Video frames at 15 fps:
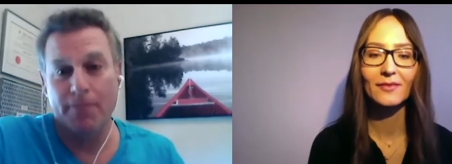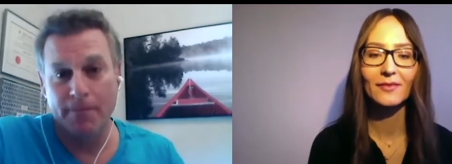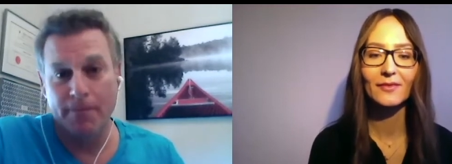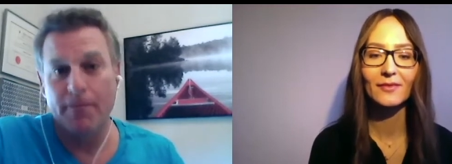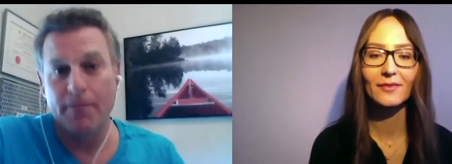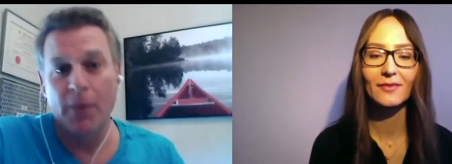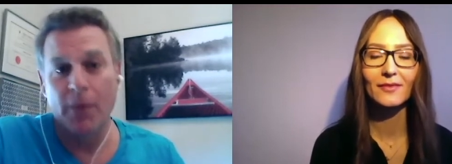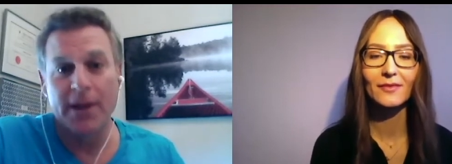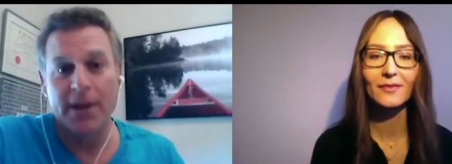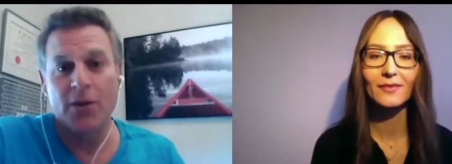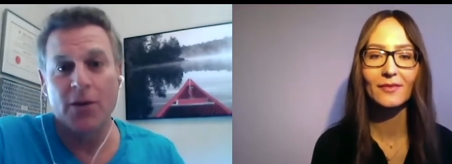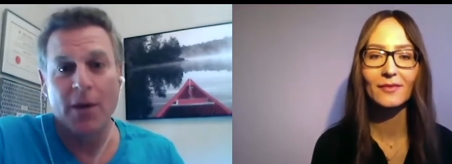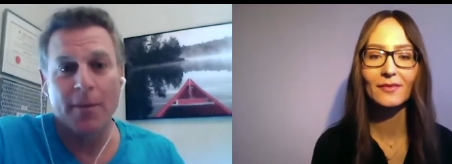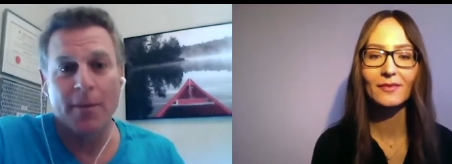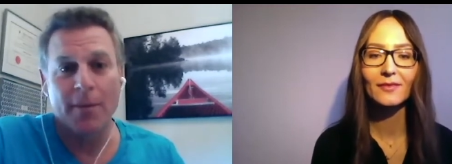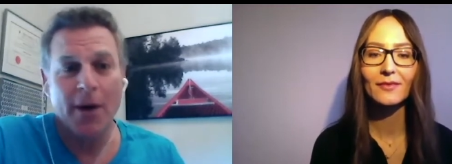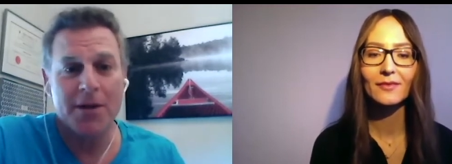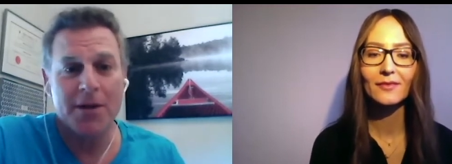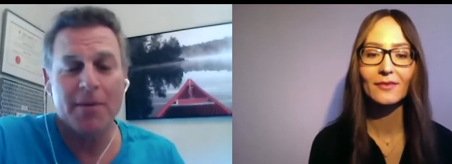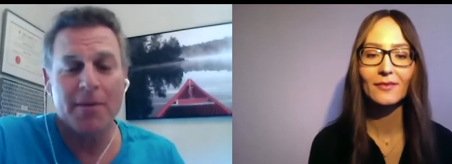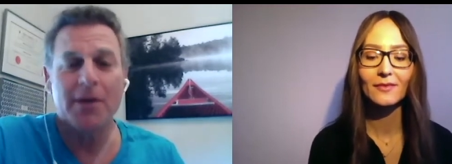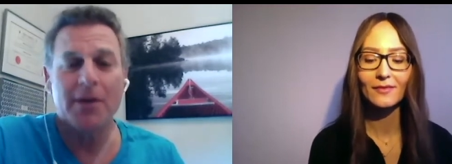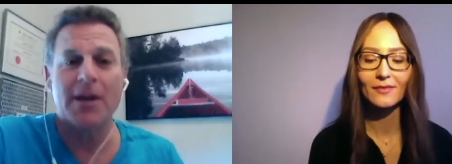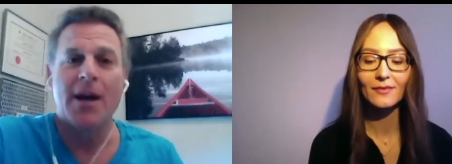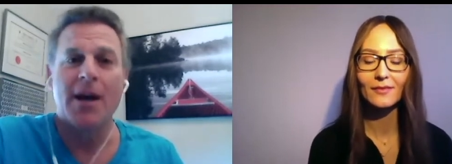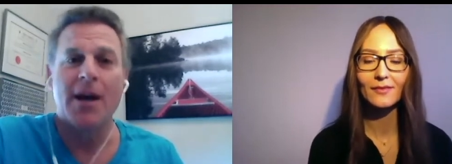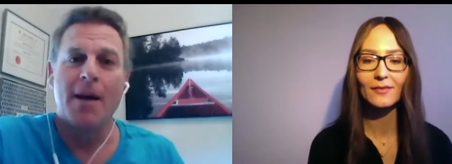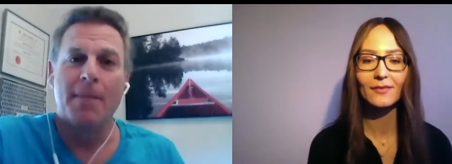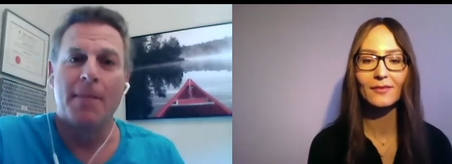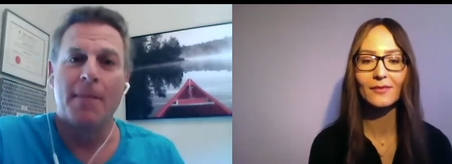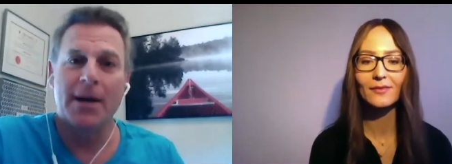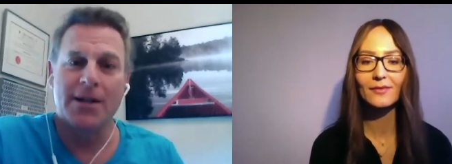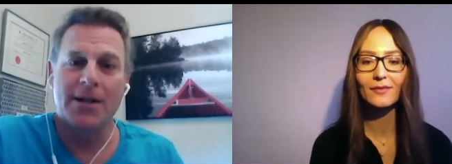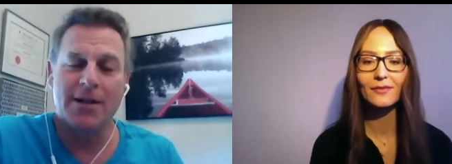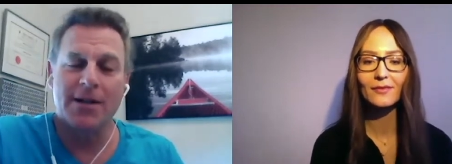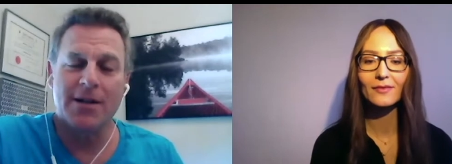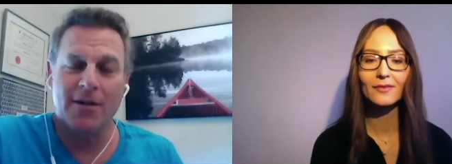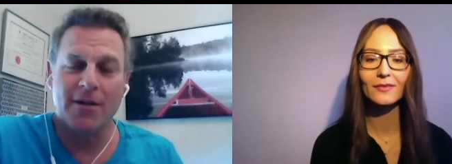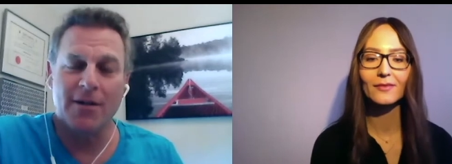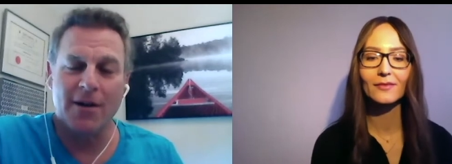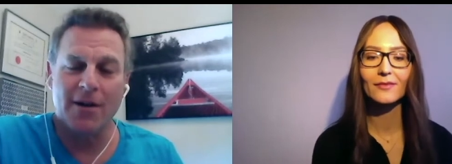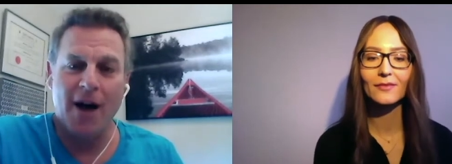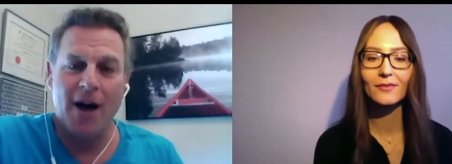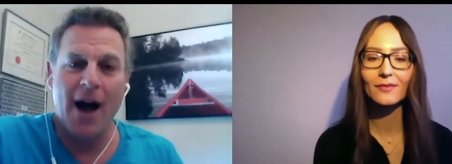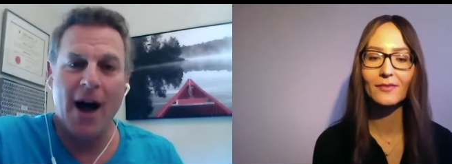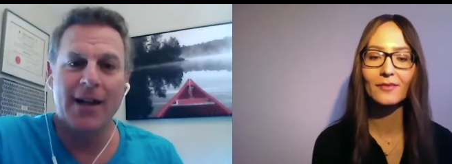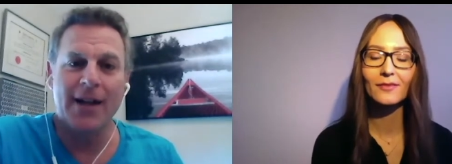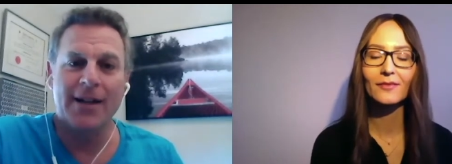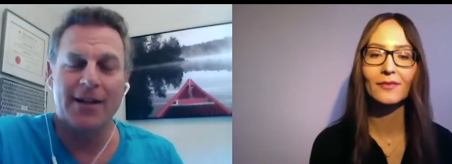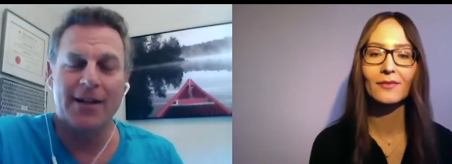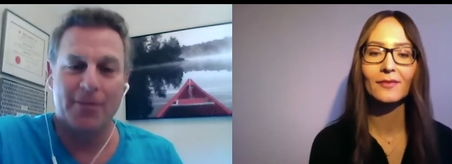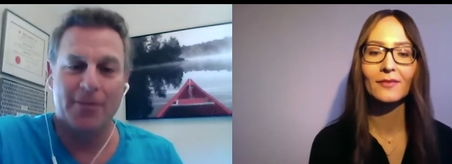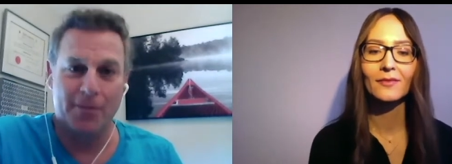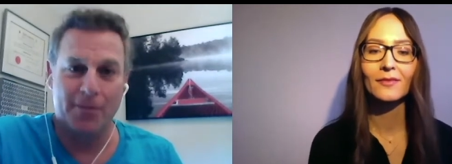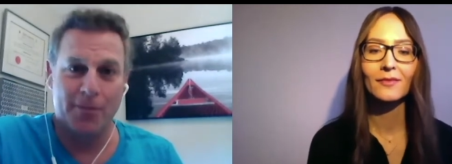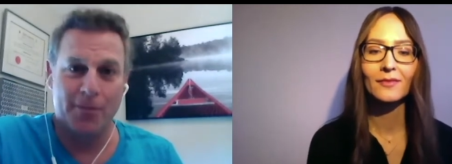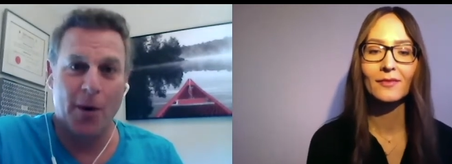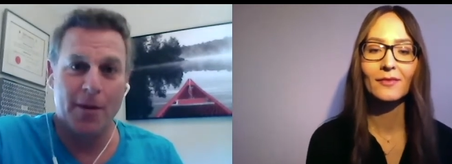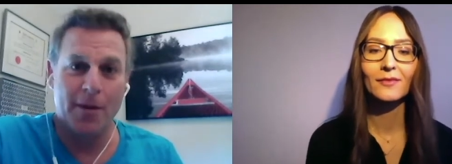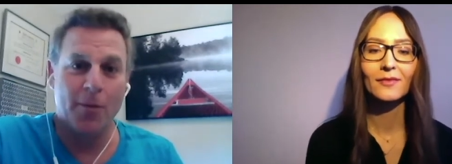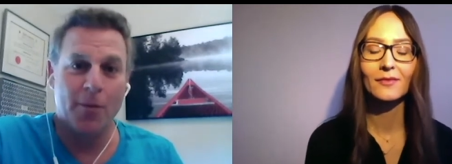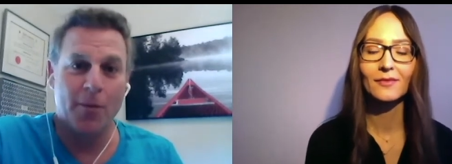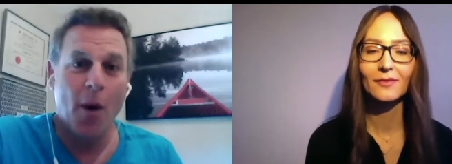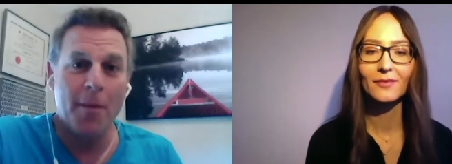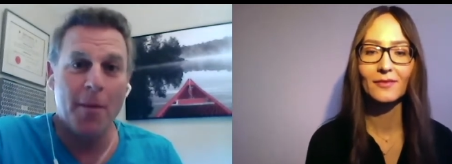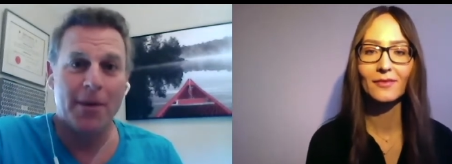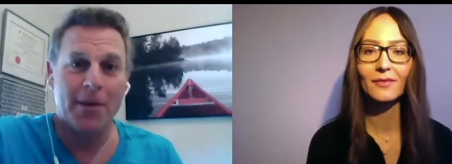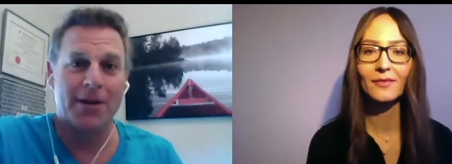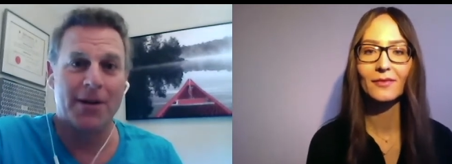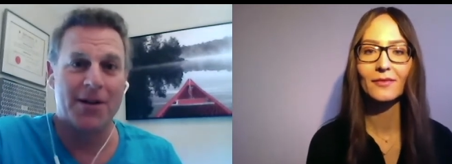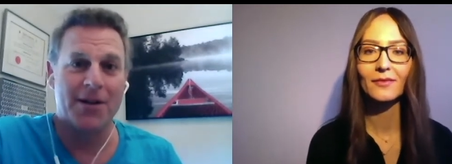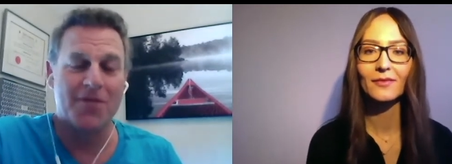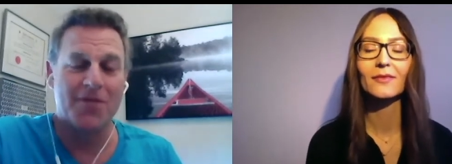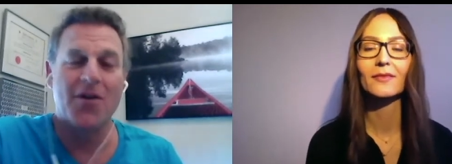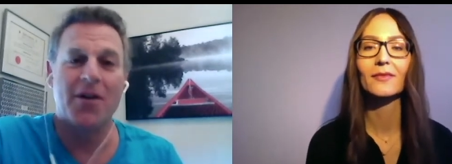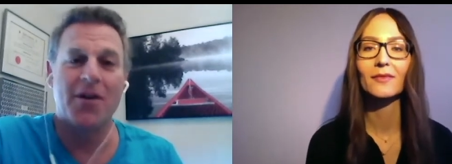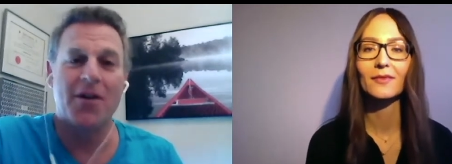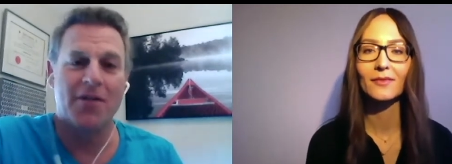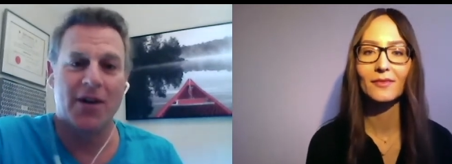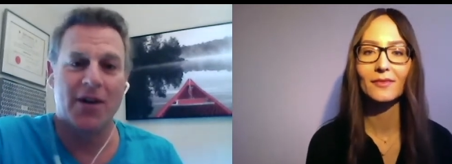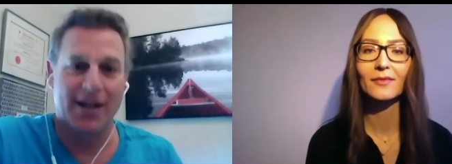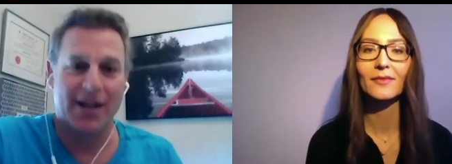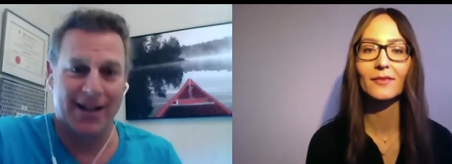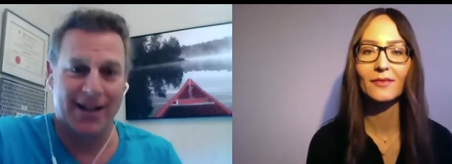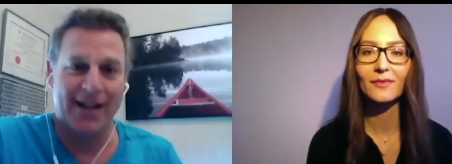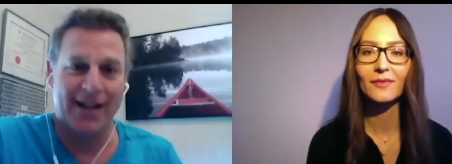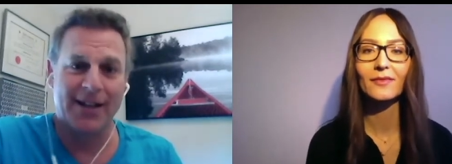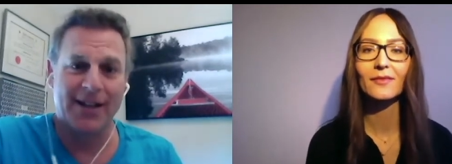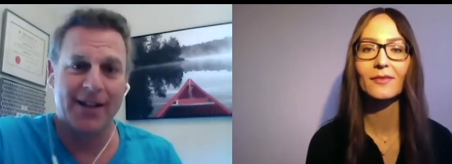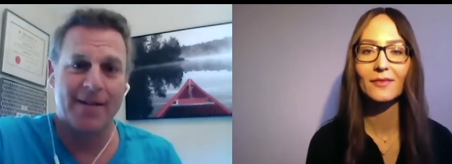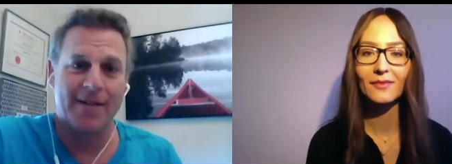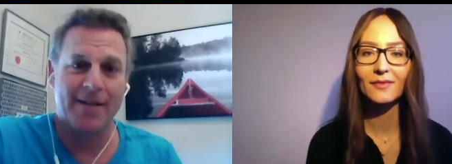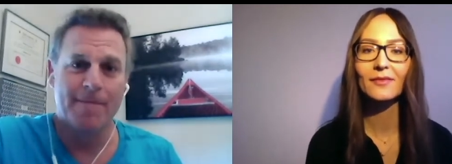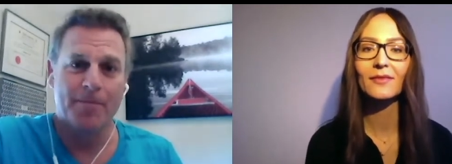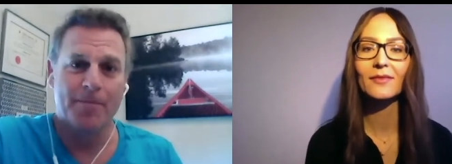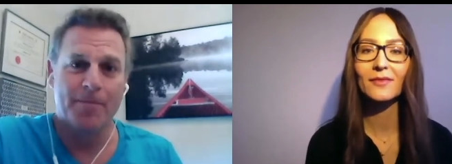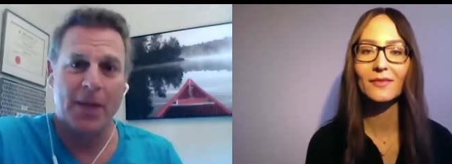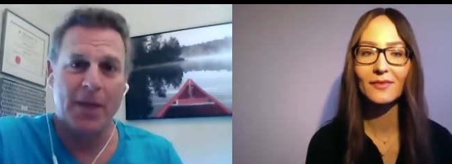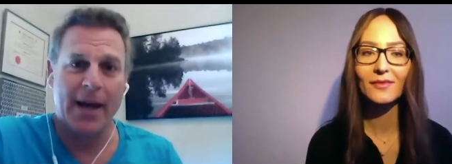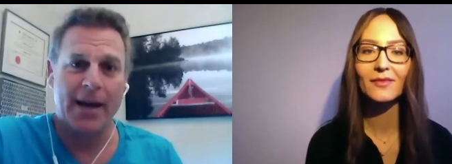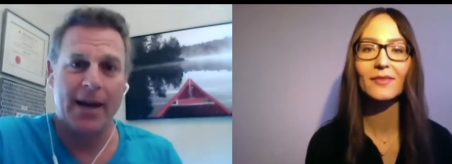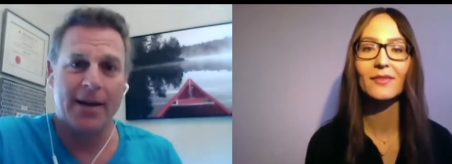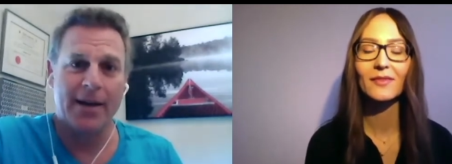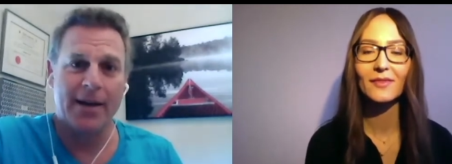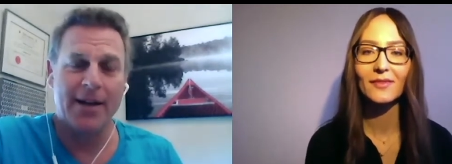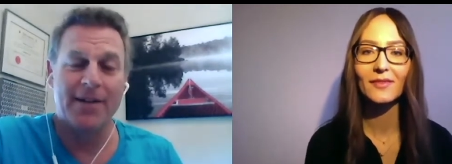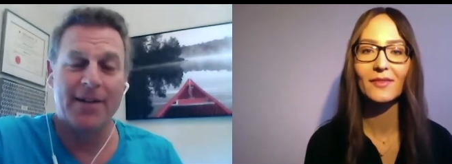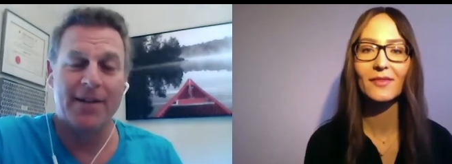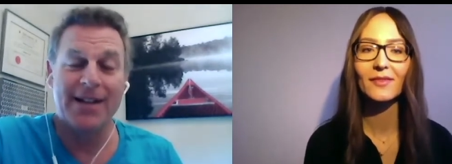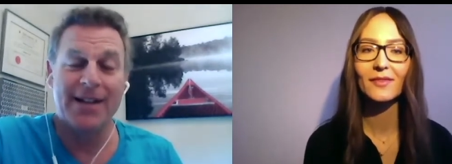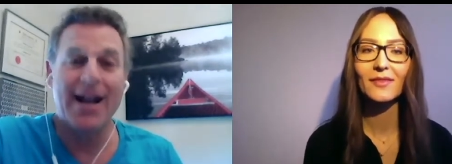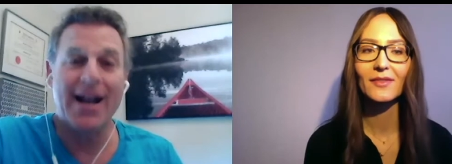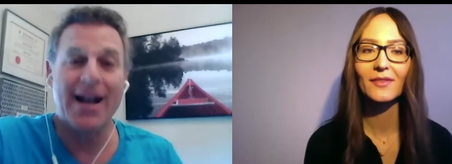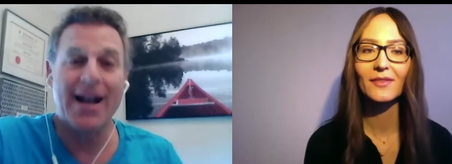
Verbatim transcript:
Speaker 1: within the realm of possibility, but it's highly the pro- the probability is very very unlikely. Mm-hmm. And if it did happen,